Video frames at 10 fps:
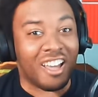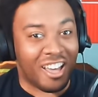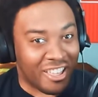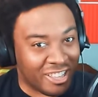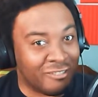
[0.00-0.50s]

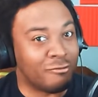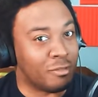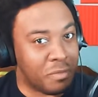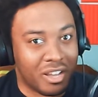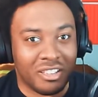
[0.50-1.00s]
highly
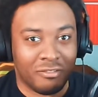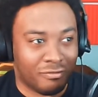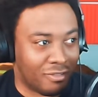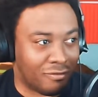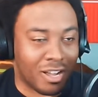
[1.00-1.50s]
recommend
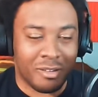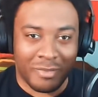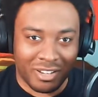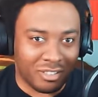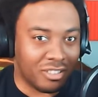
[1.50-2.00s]

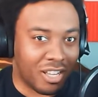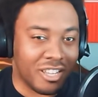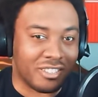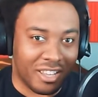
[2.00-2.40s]
recommend you guys